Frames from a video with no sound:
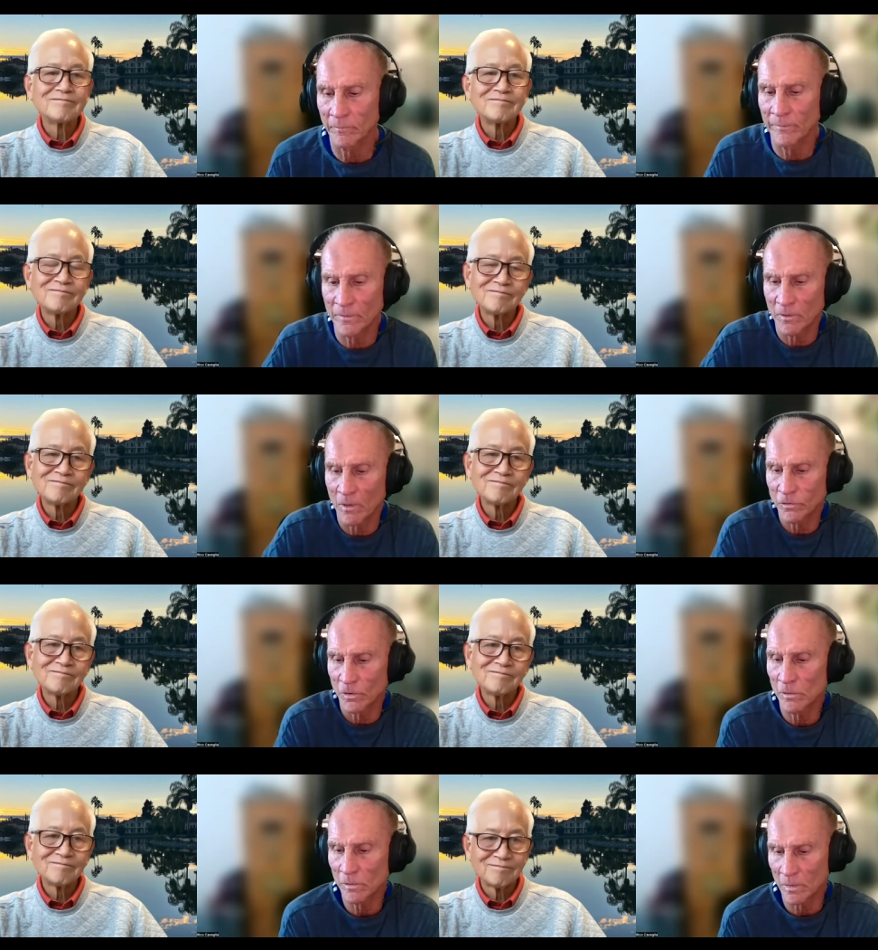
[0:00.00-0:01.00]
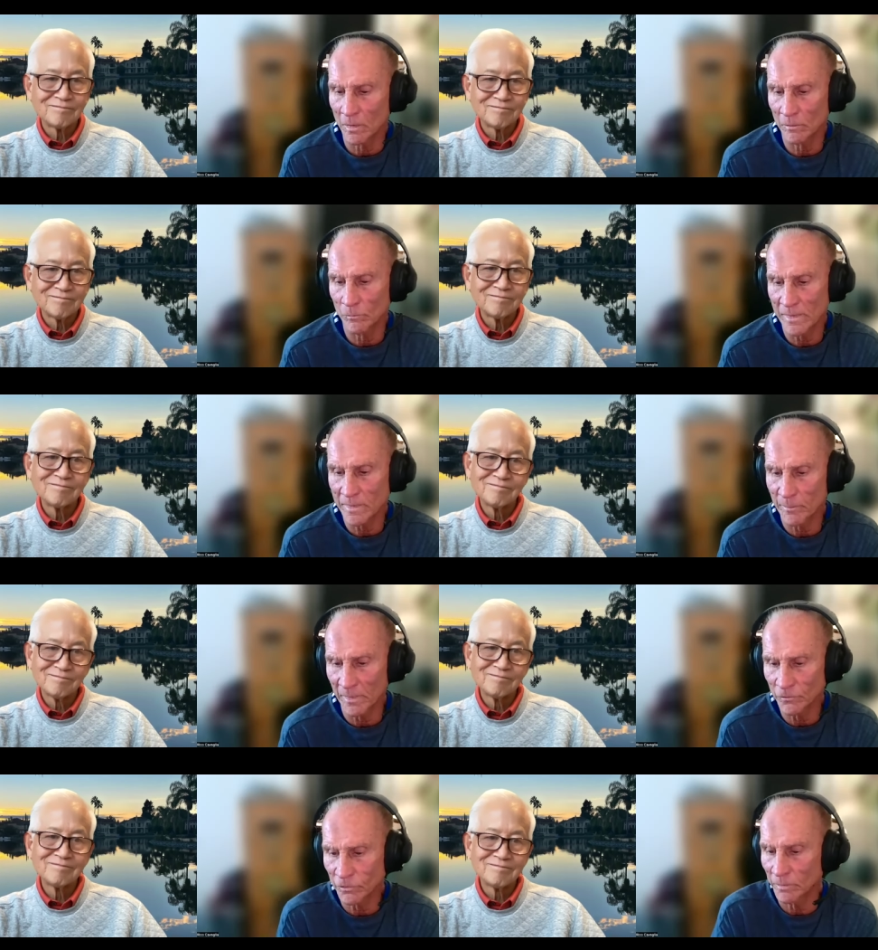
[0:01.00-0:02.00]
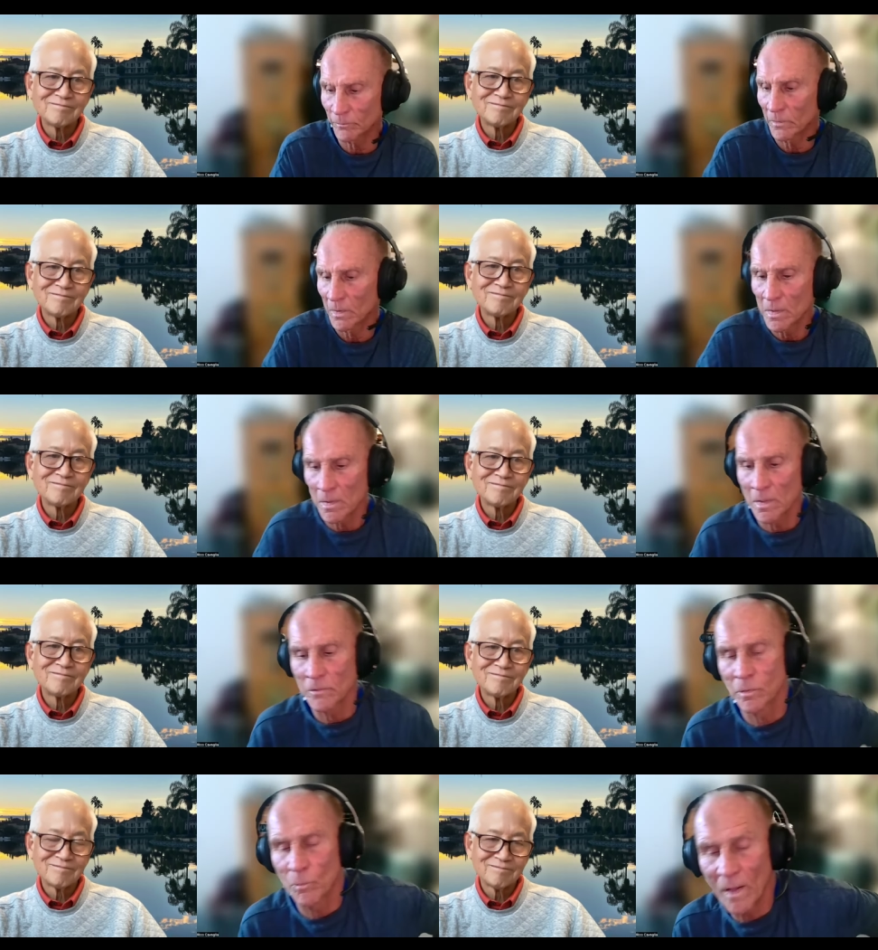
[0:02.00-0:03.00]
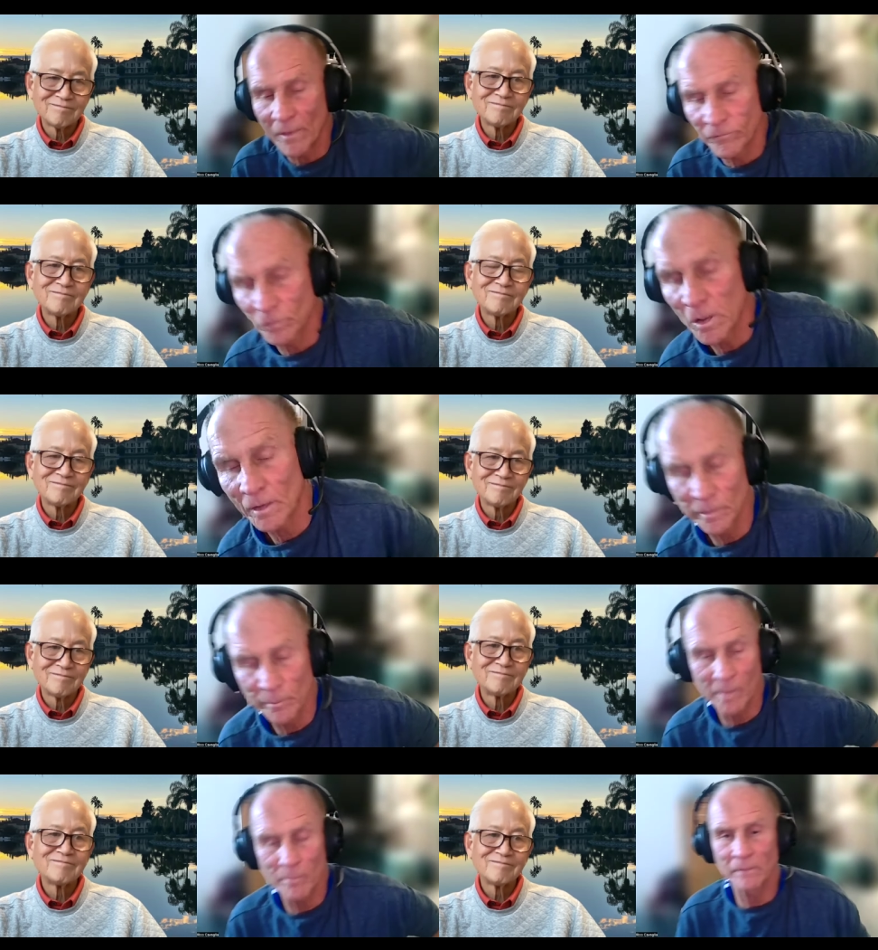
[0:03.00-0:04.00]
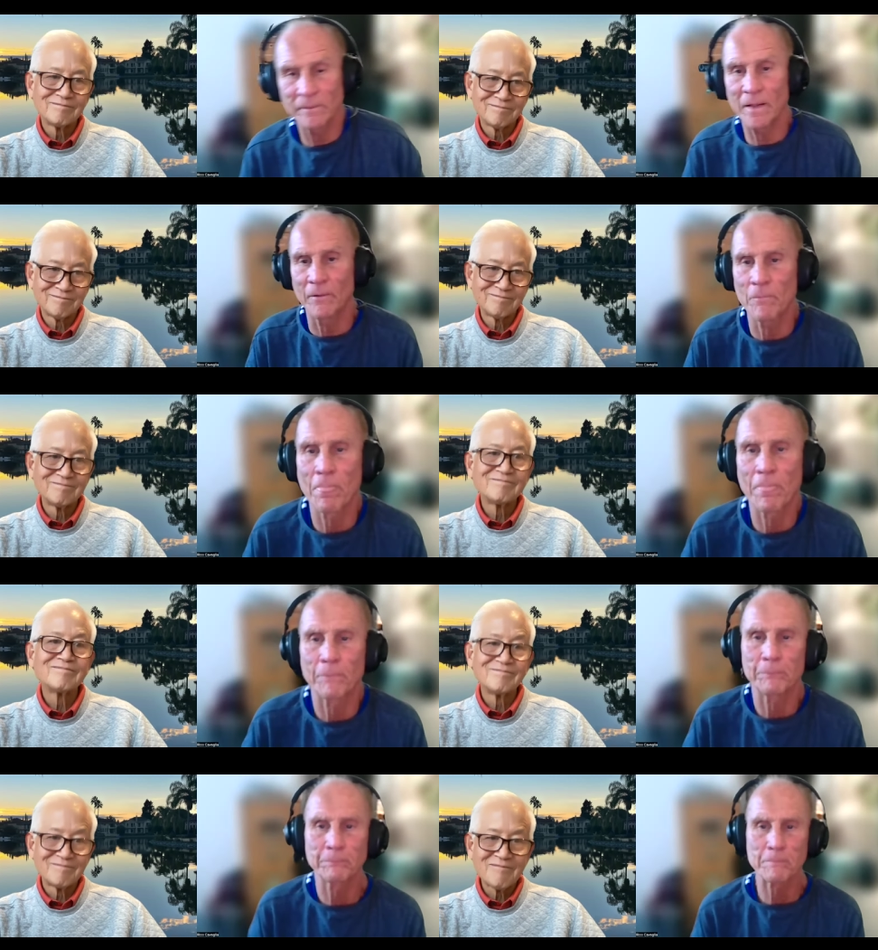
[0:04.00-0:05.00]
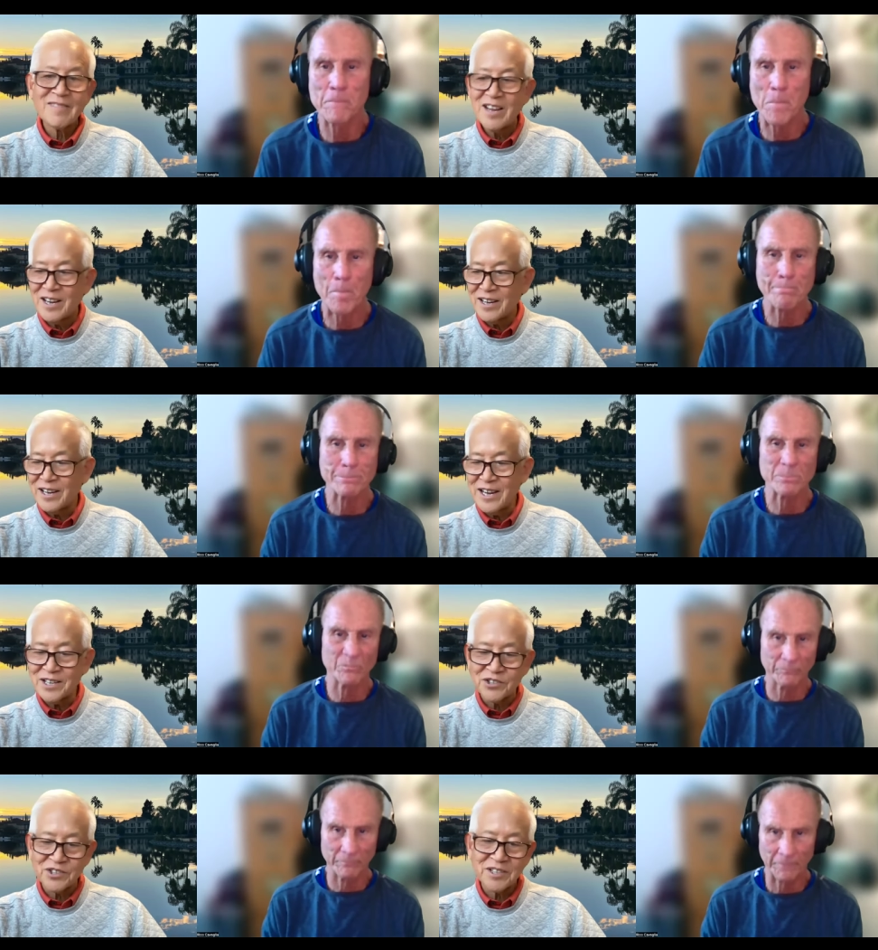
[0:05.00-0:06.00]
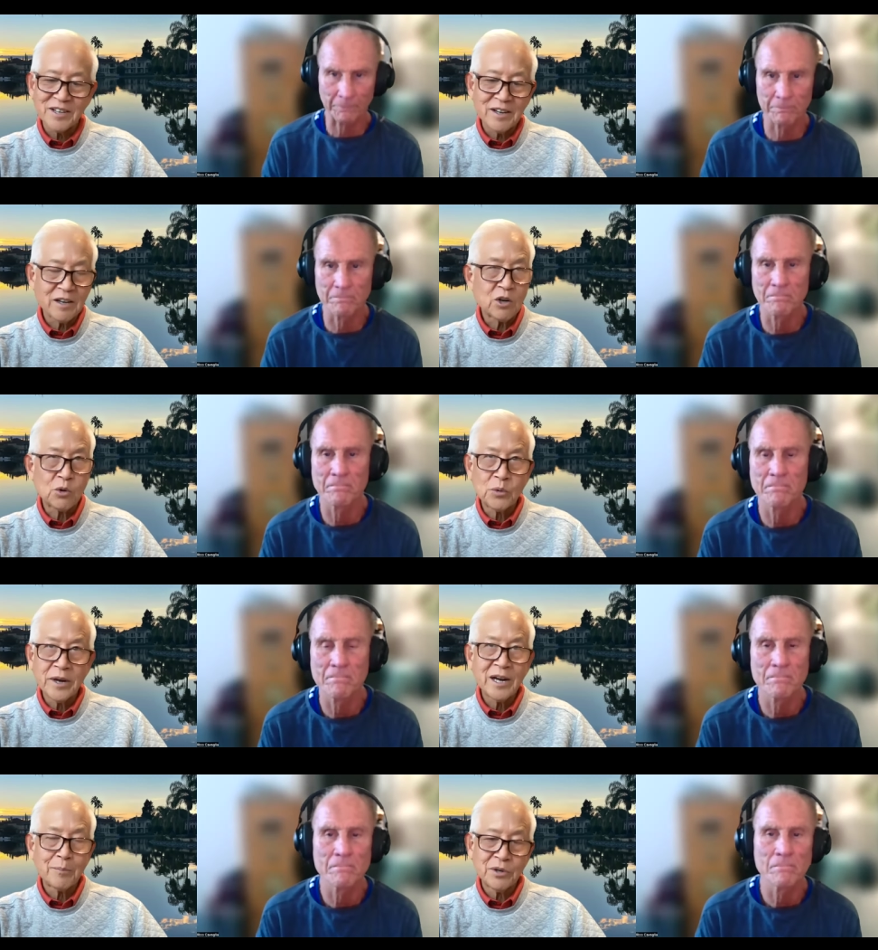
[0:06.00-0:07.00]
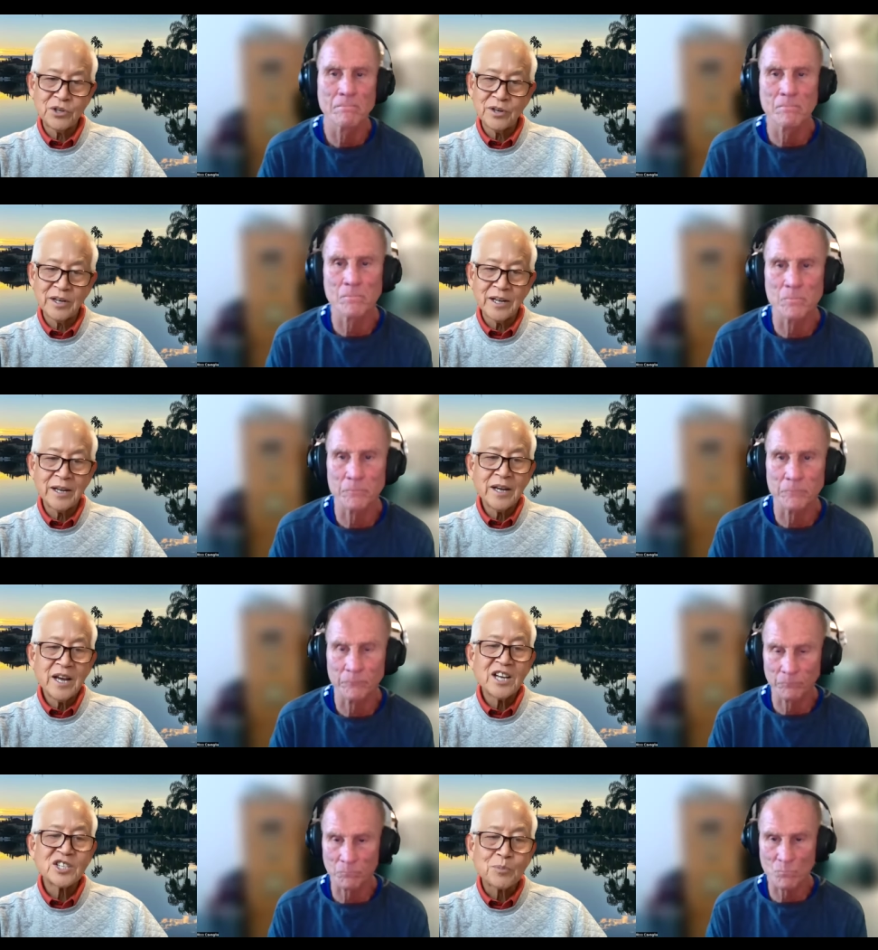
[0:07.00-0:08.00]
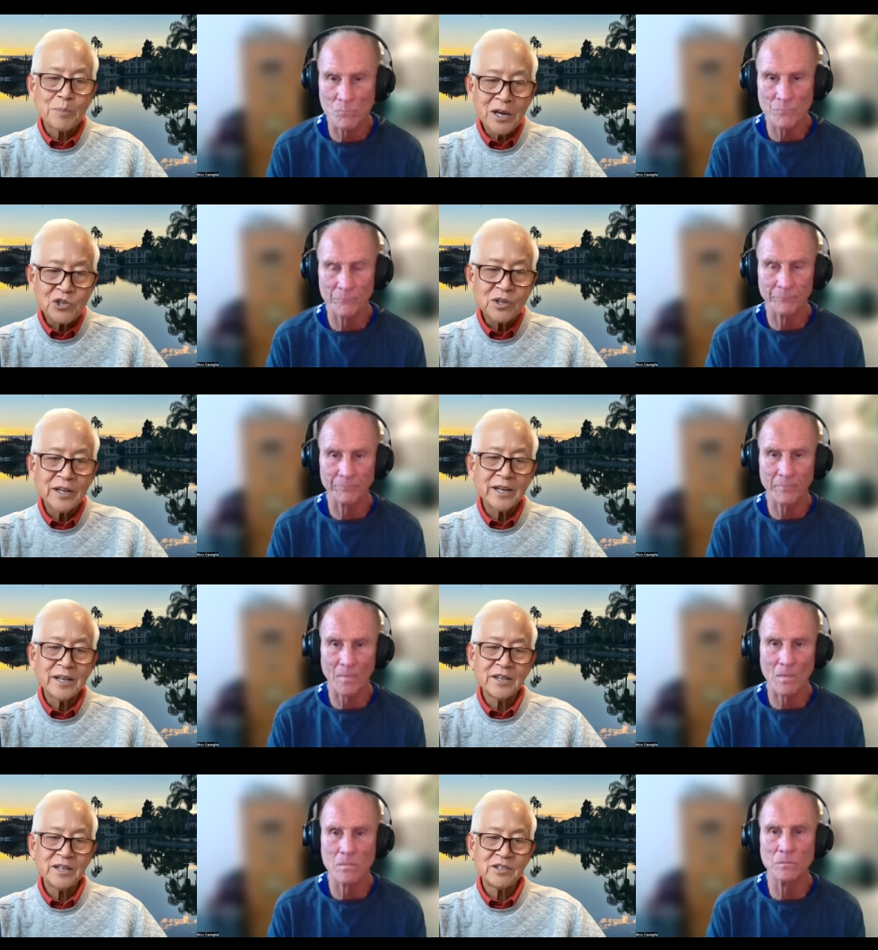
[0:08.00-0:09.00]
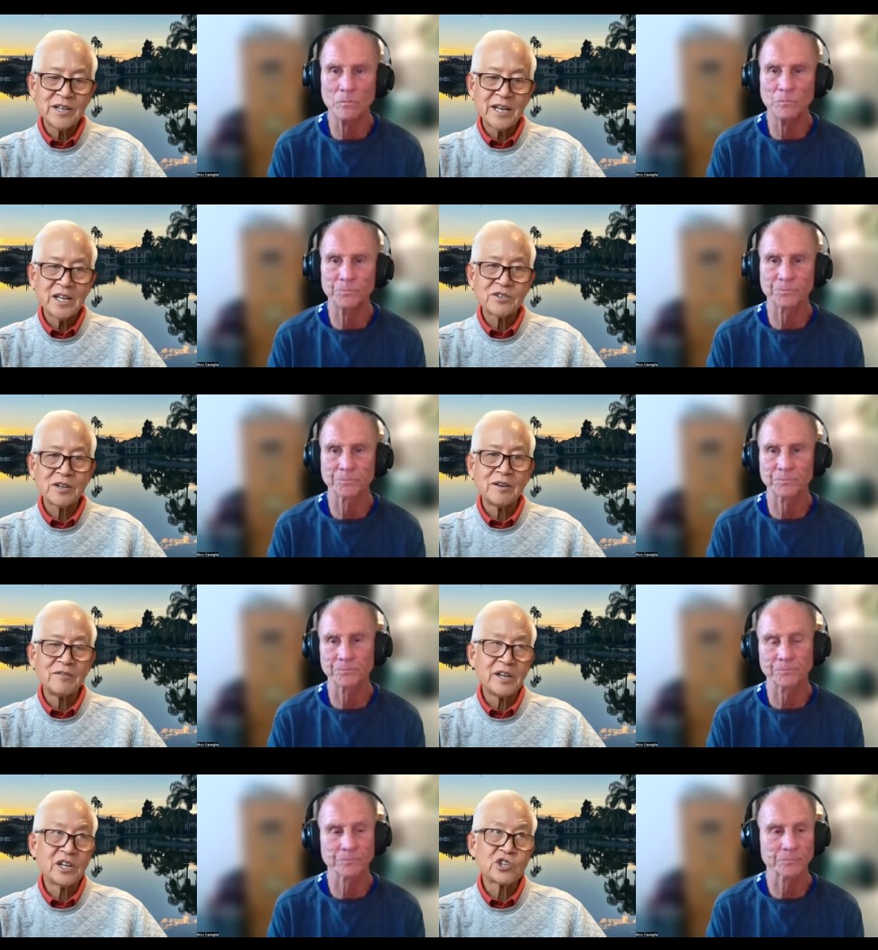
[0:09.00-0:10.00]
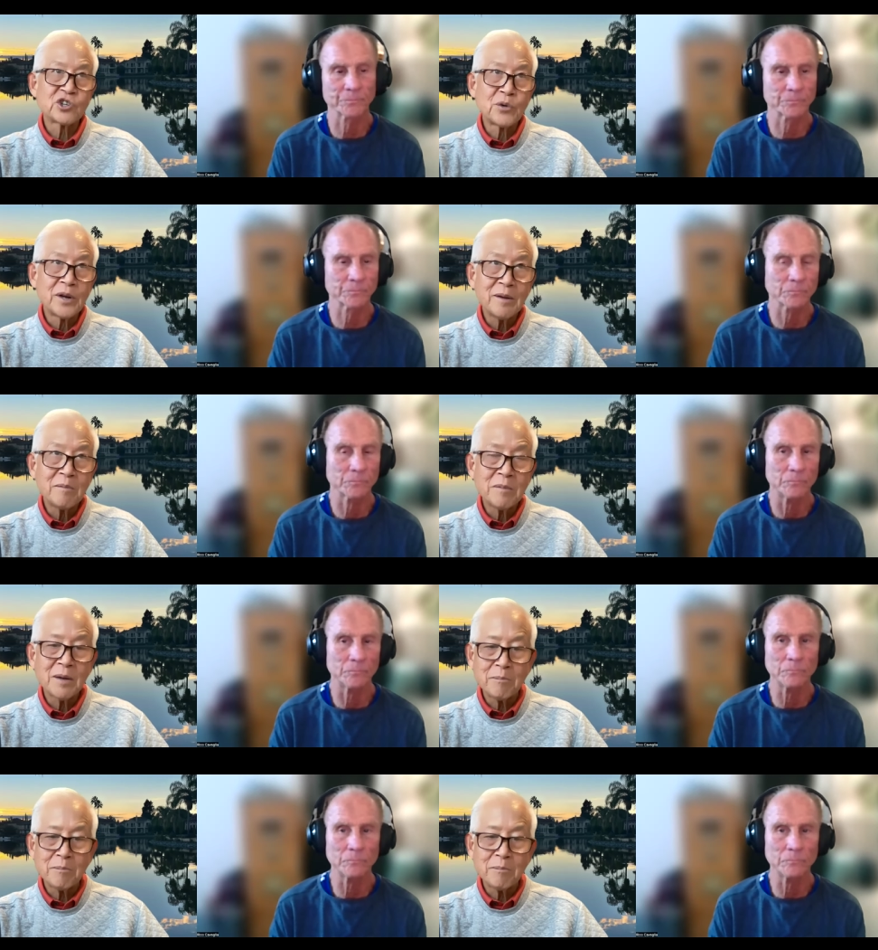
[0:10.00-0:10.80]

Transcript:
Speaker 1: there's also a way to build some some wealth. So talk a little bit about that.
Speaker 2: Yes, great opportunity, especially in these days of extreme